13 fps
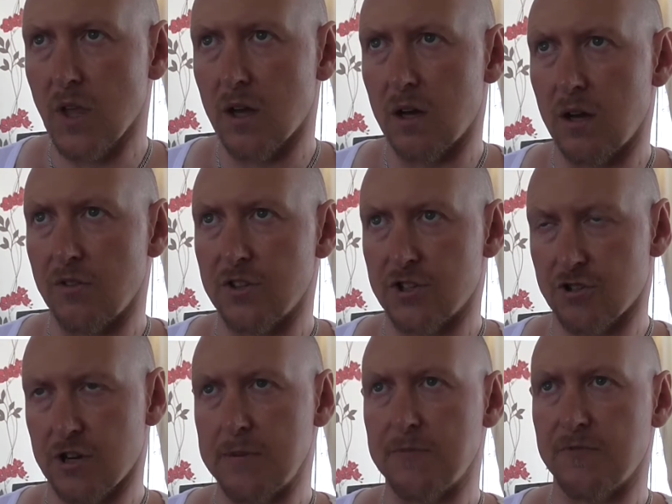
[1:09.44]
the
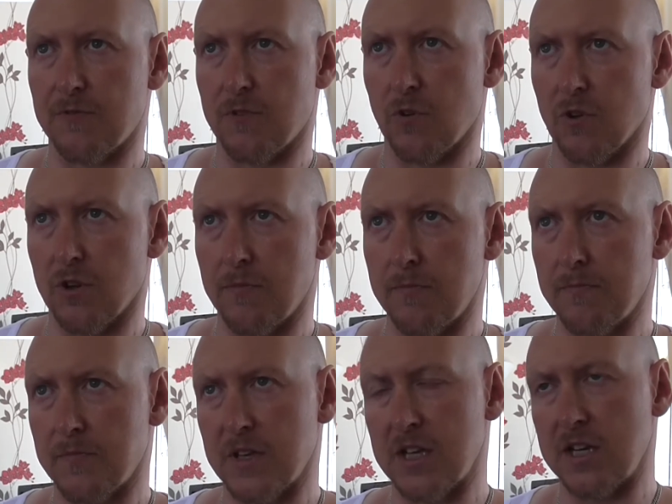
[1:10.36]
treatment for them
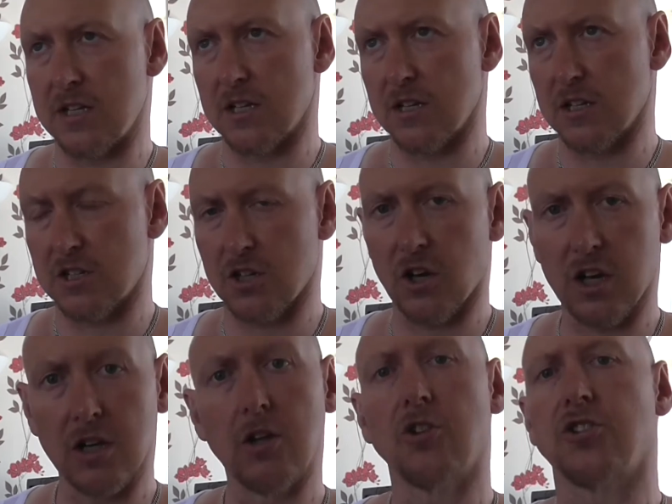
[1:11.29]
is
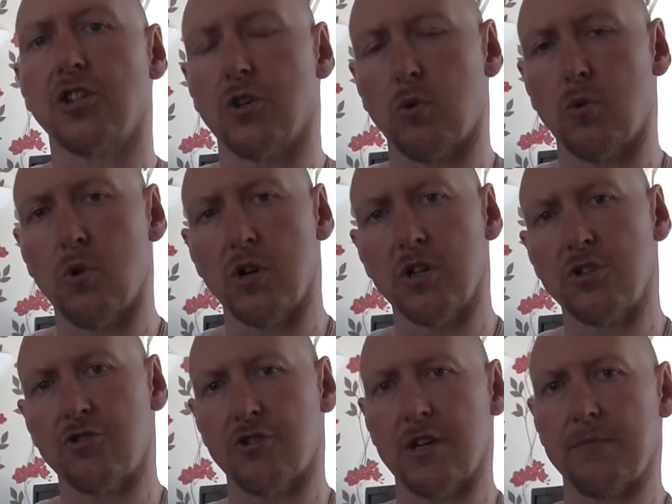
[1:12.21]
psychological
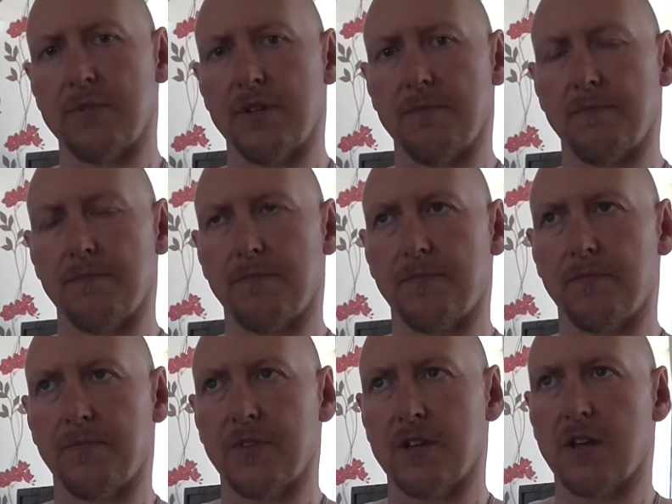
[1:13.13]
treatment,
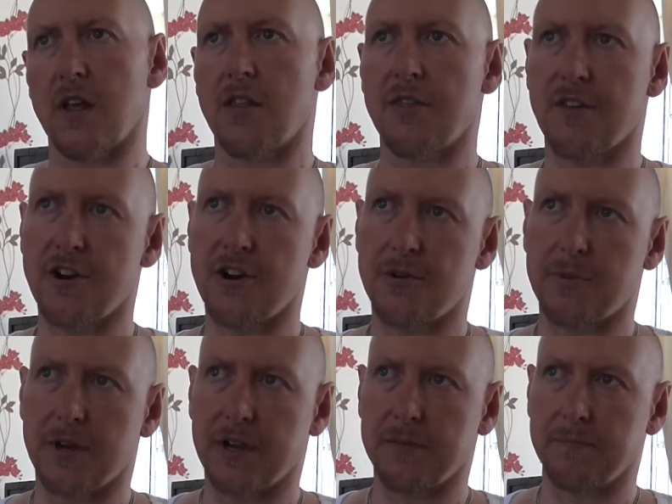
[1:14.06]

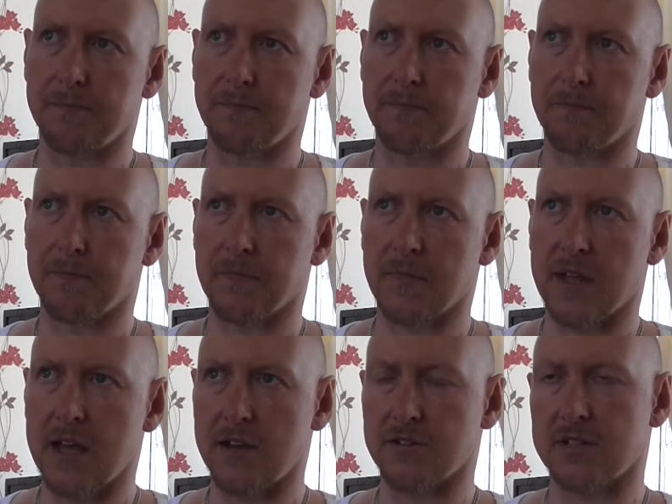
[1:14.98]
therapy,
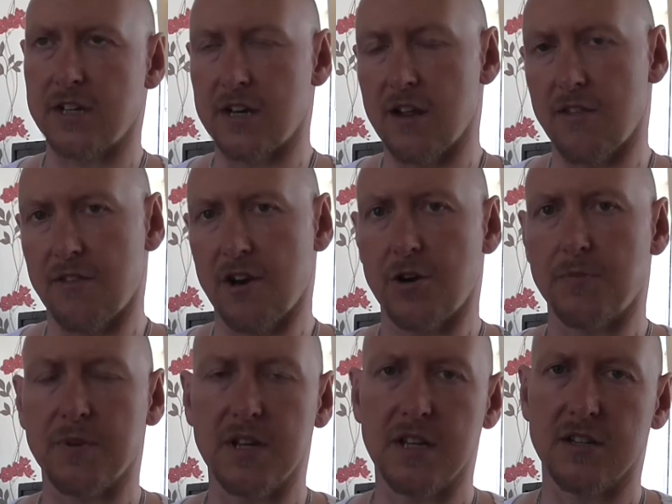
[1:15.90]
counselling,
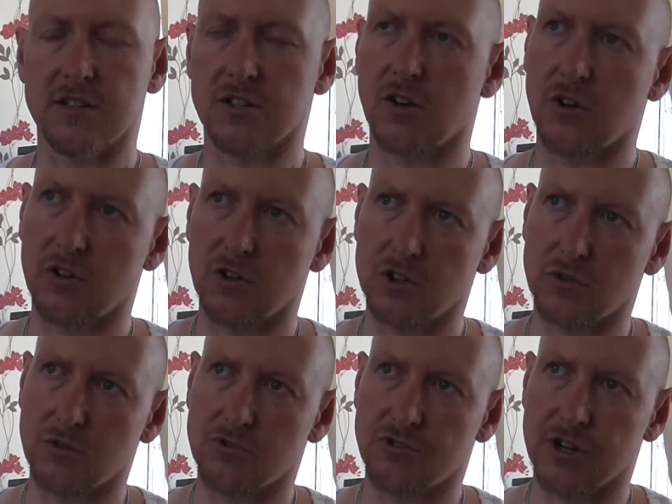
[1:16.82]
therapy,
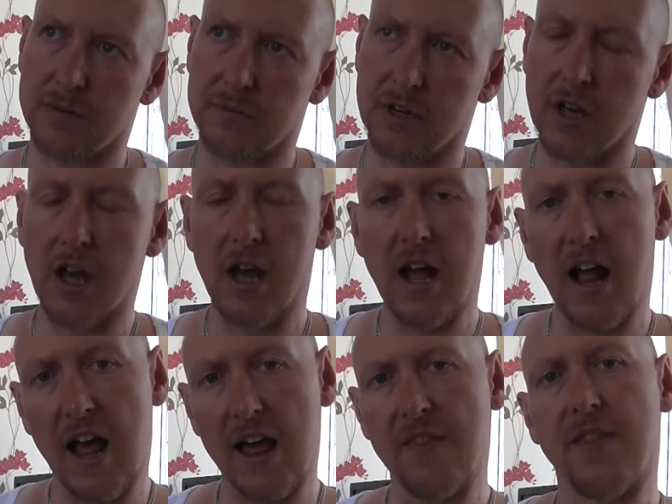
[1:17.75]
psychological treatment,
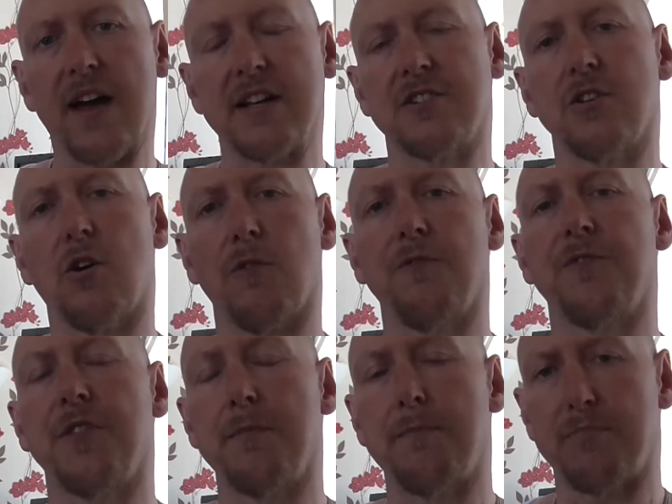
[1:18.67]
and that's of
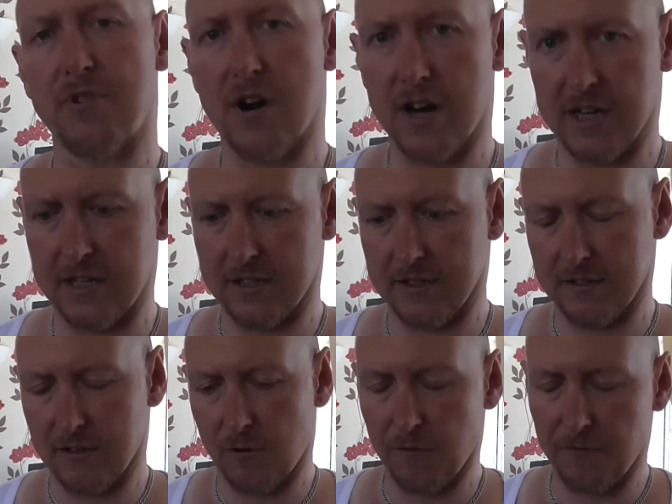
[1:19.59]
the brain,
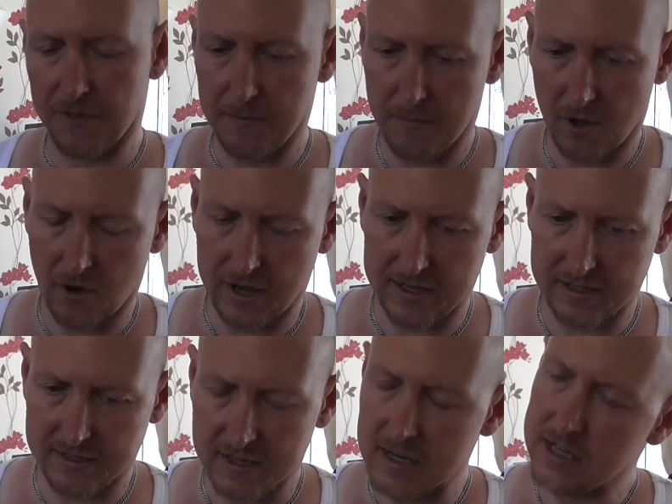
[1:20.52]
of the
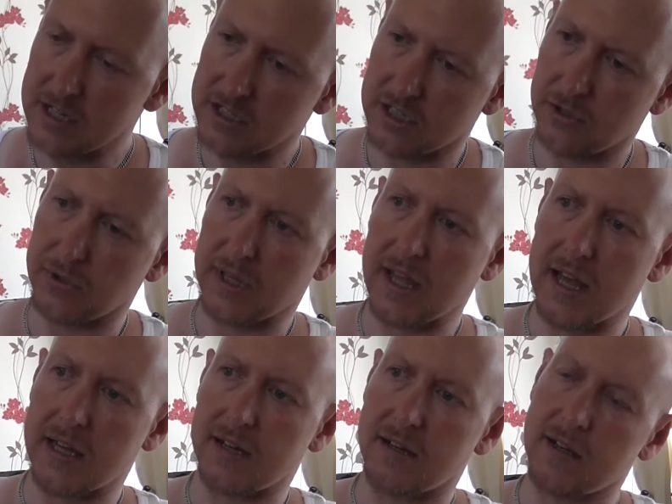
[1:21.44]
mind. So
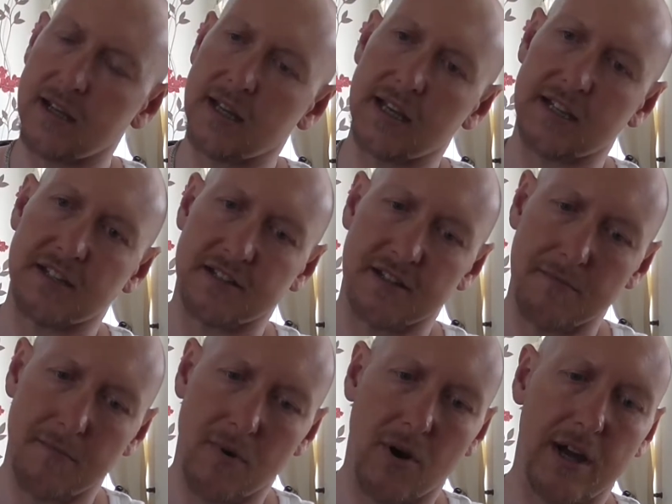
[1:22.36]
again, it is the
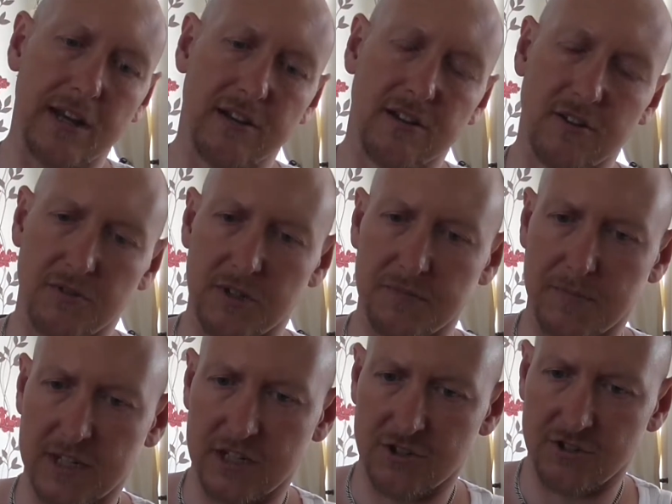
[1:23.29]
mind that is
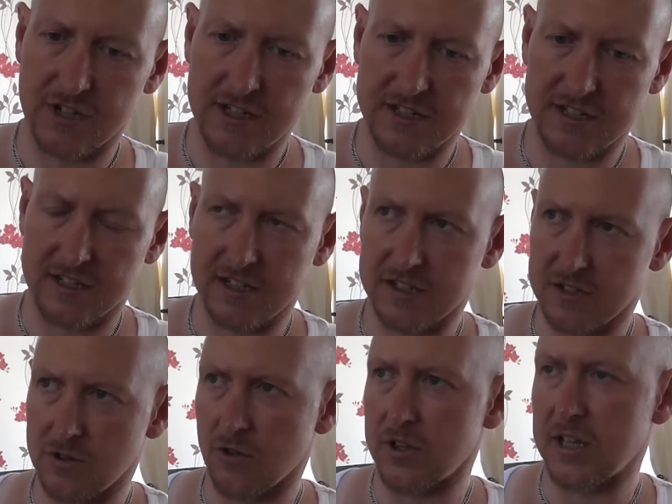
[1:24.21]
being treated, it's
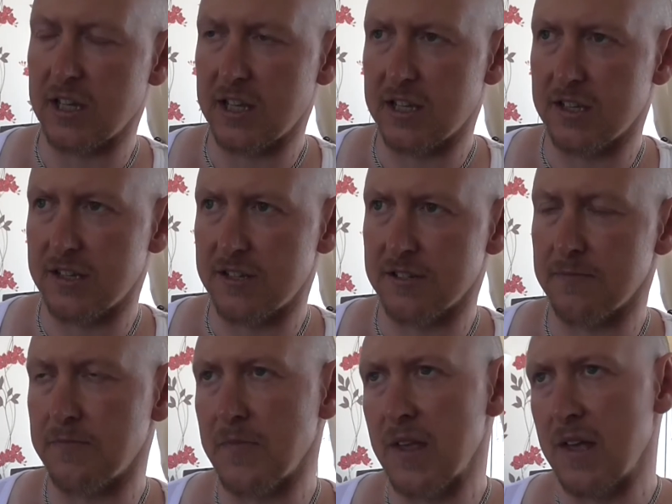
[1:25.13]
not the ears.
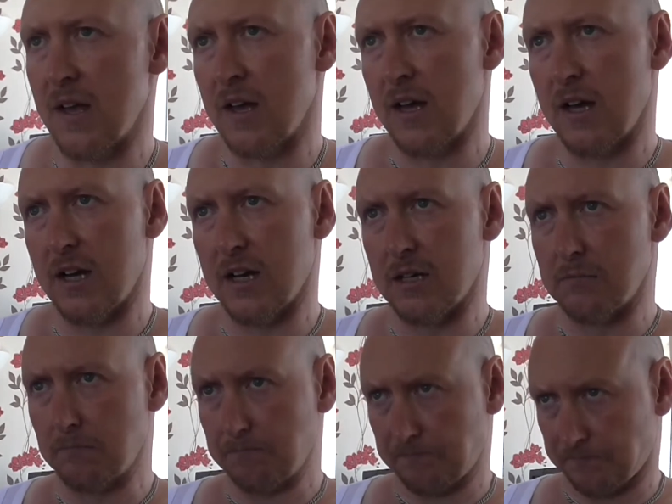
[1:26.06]

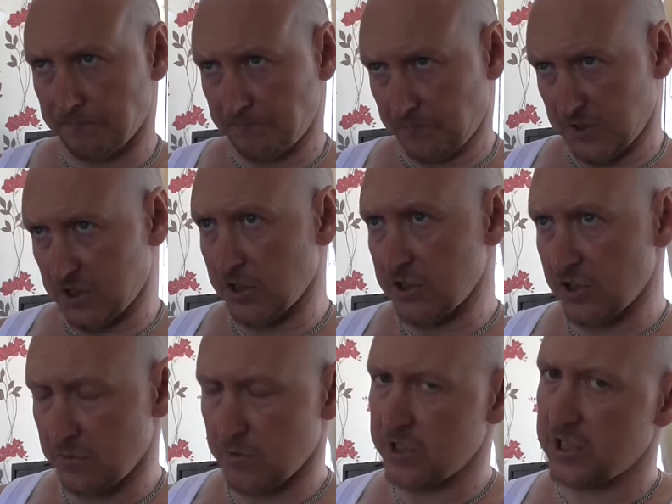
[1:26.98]
So I
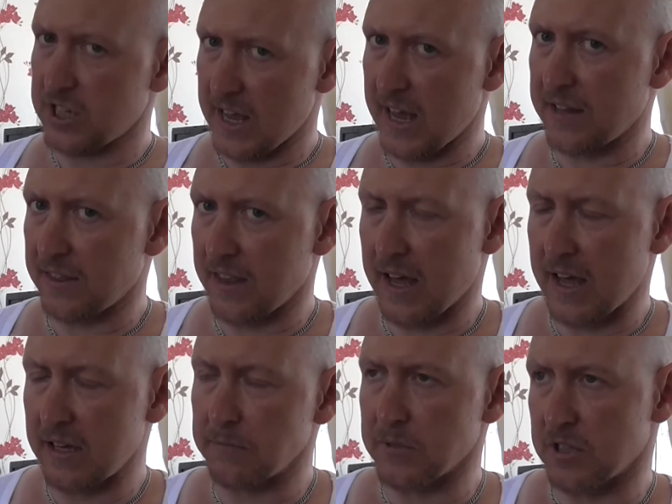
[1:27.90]
just wanted to add
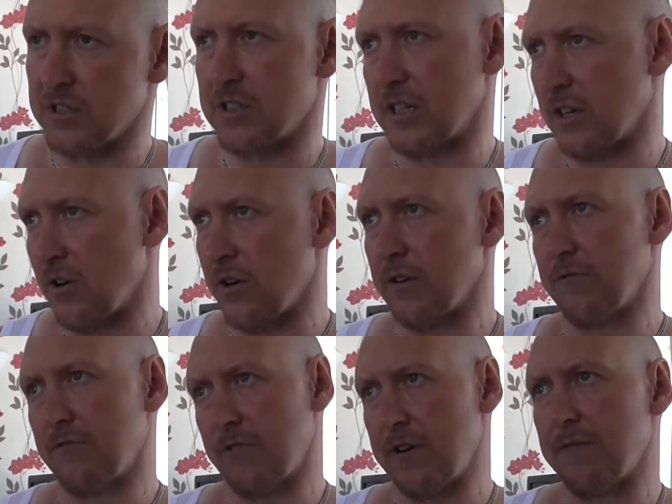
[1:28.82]
that because it kind
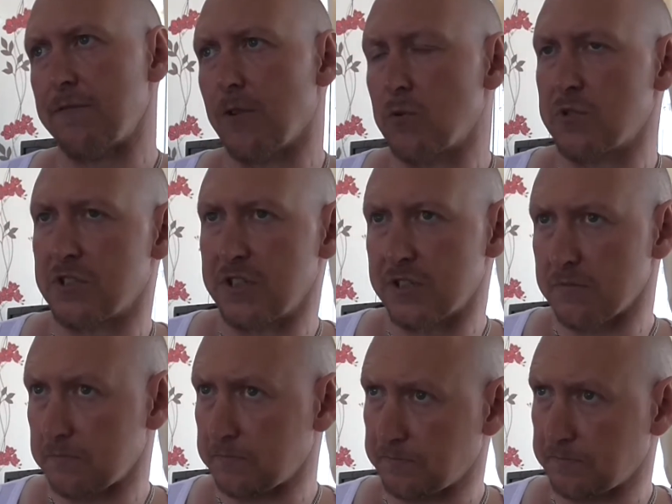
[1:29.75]
of reinforces